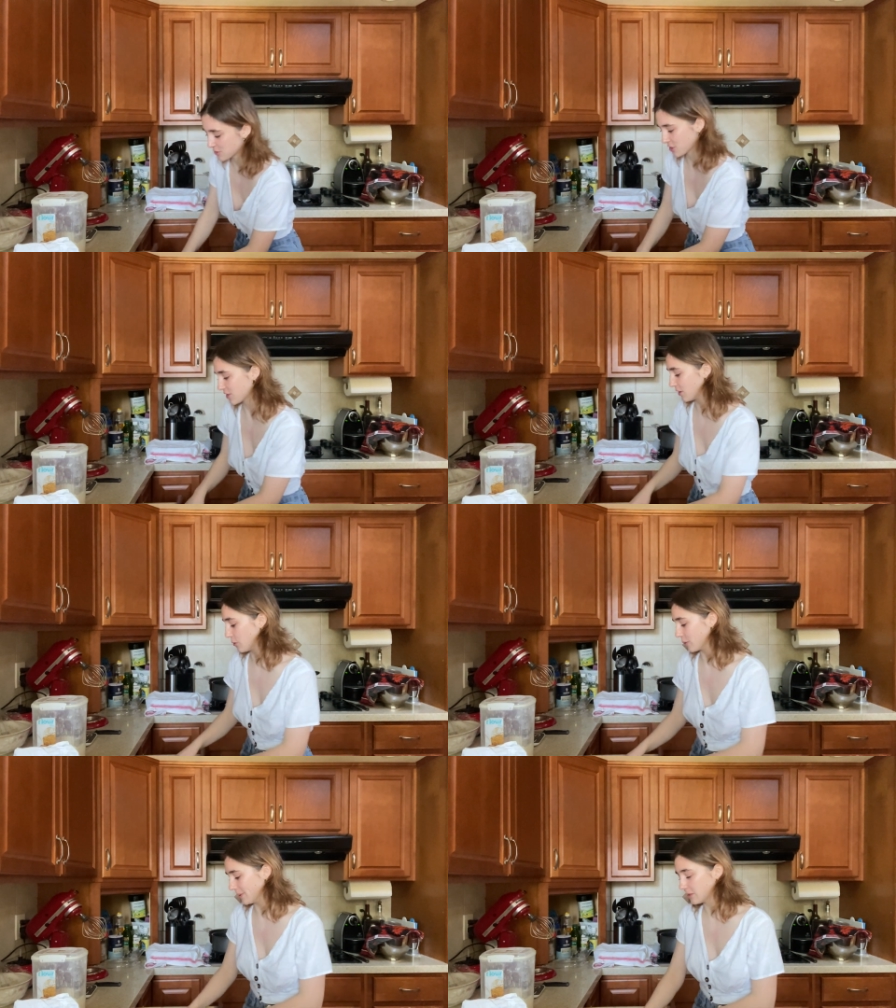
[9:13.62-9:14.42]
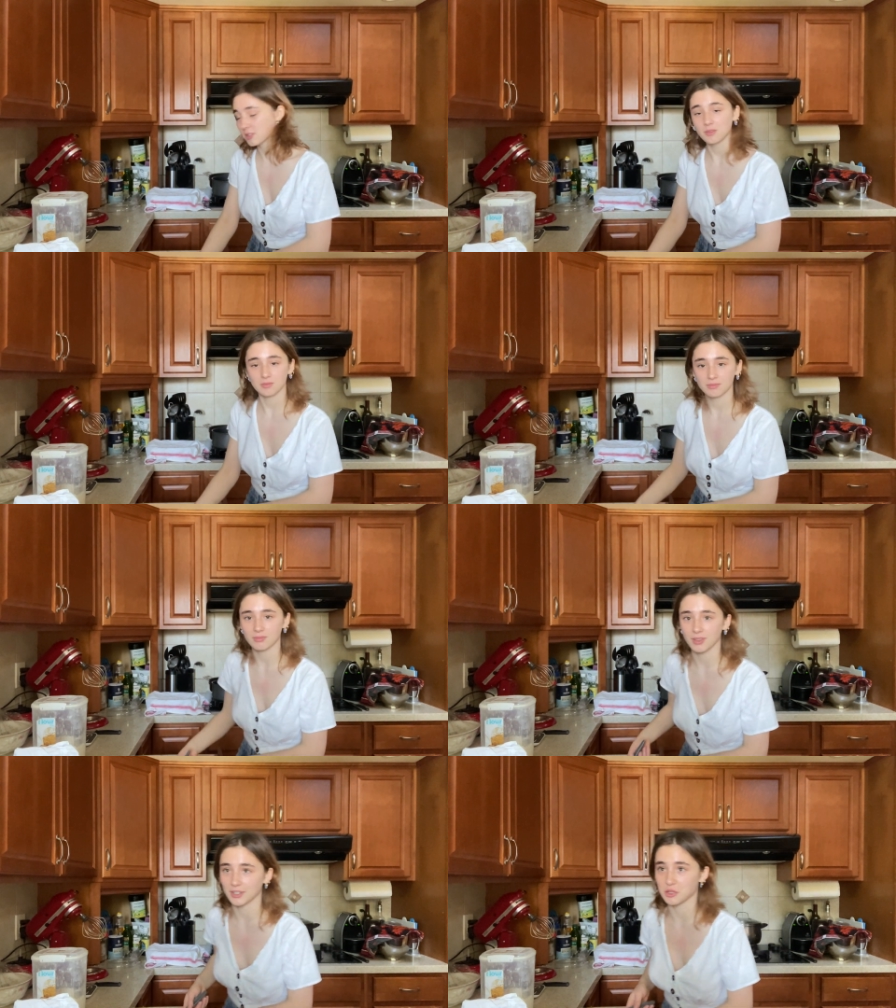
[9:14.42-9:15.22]
just all hormones.
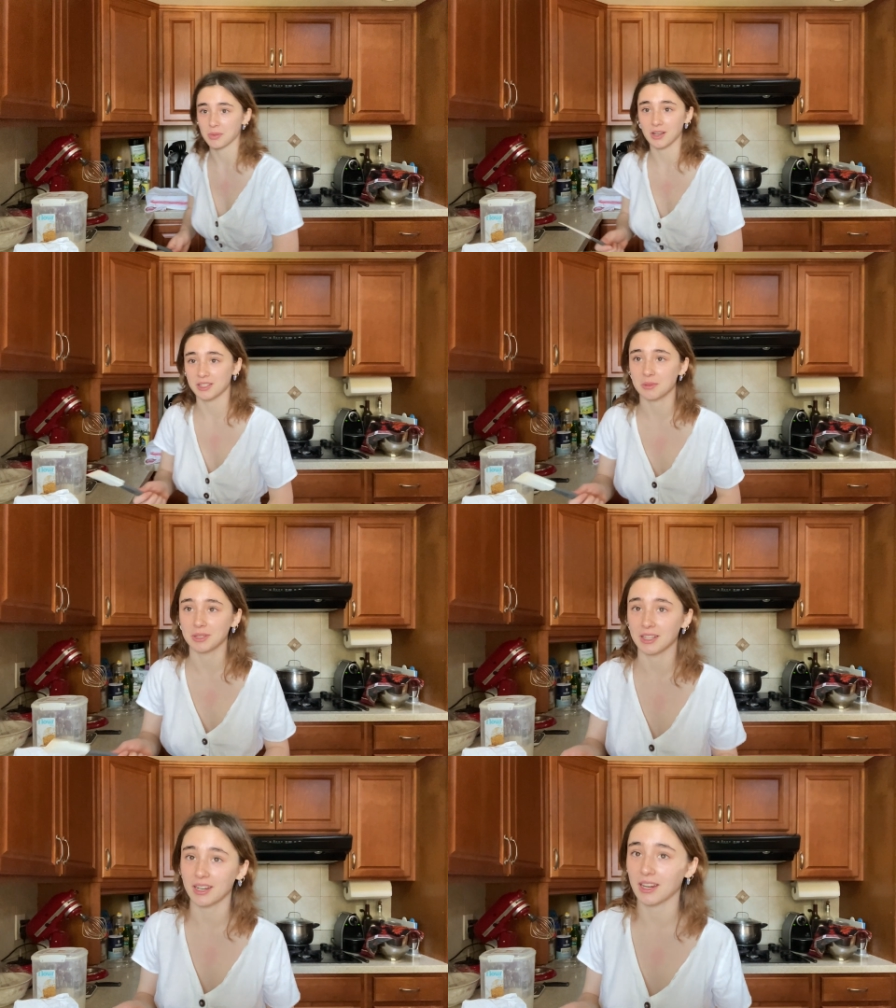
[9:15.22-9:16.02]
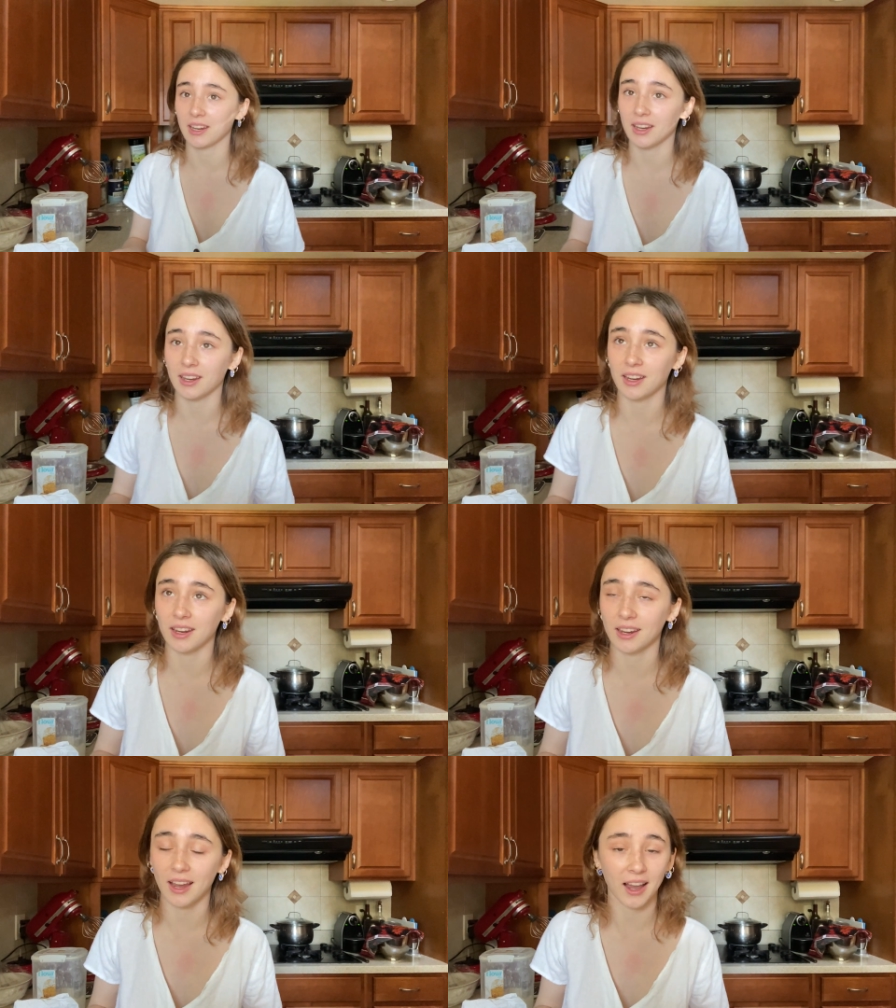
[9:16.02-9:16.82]
There's a
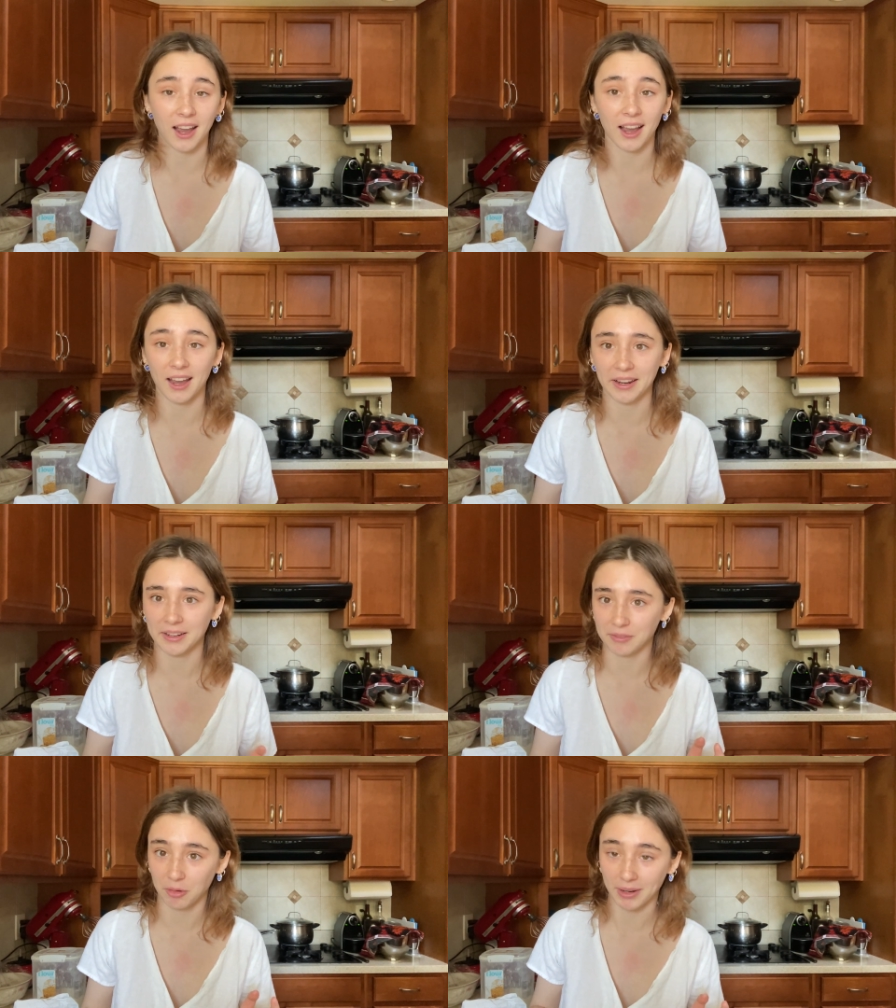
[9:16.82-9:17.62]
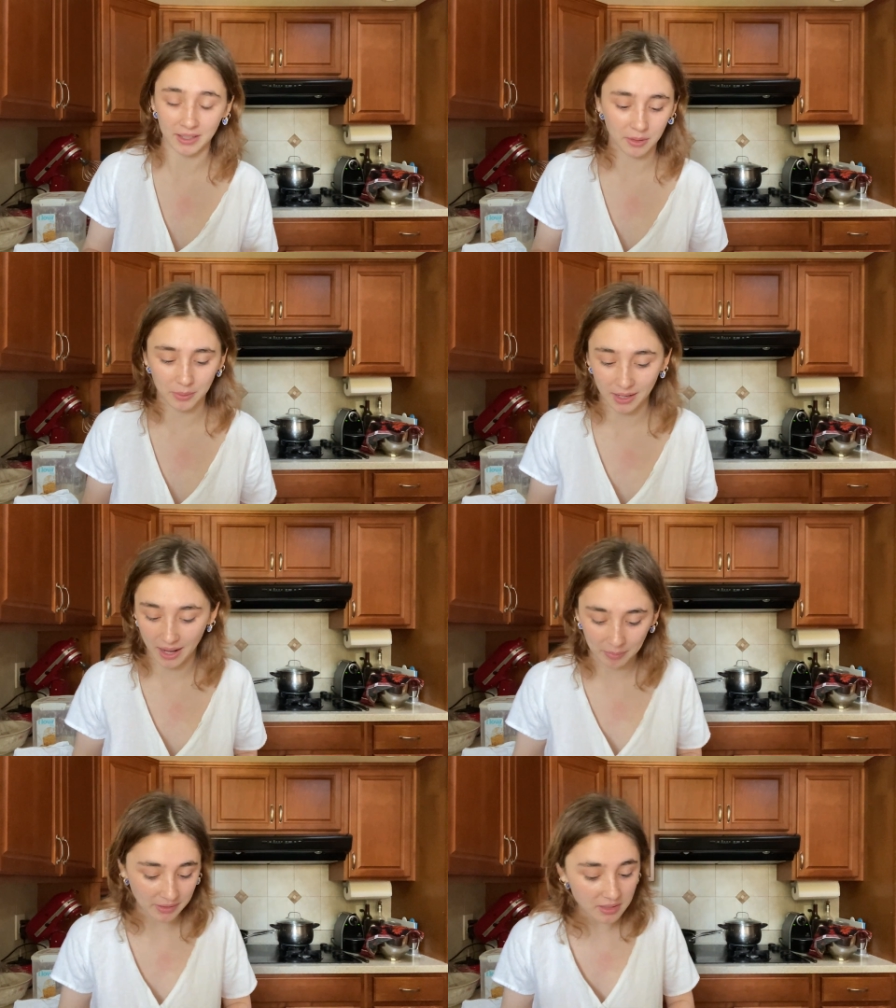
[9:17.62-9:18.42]
possibility I have no idea what
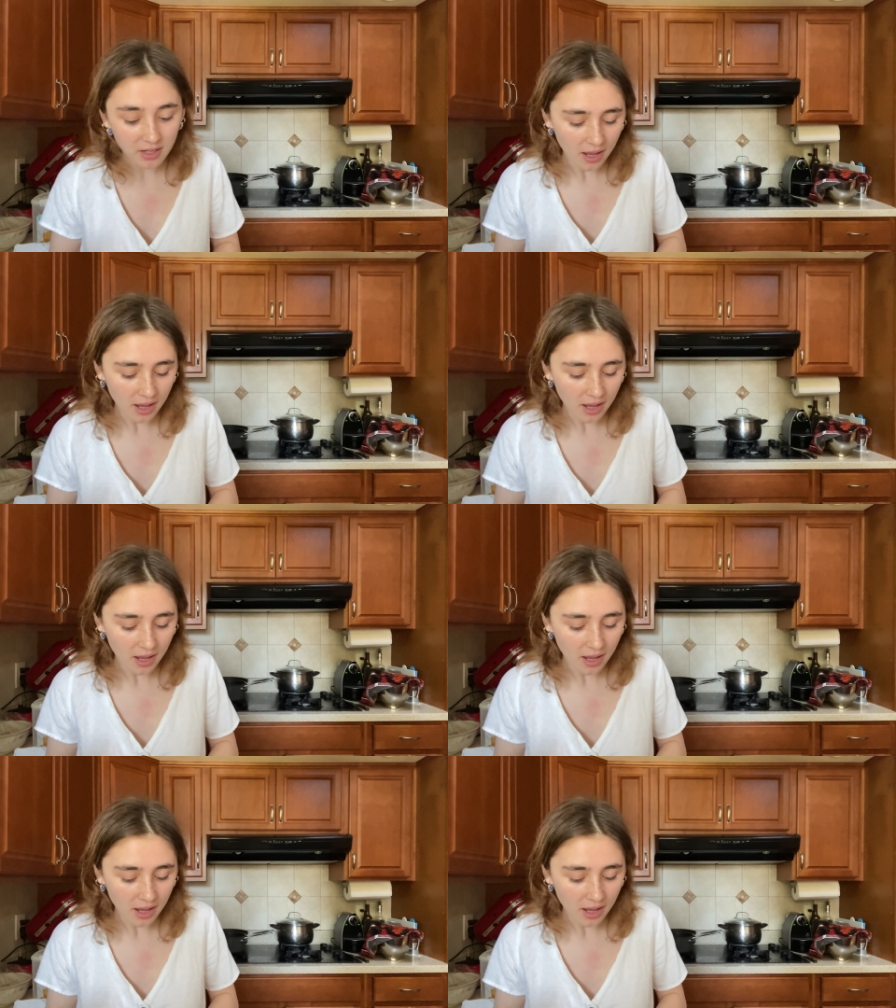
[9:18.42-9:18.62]
happened.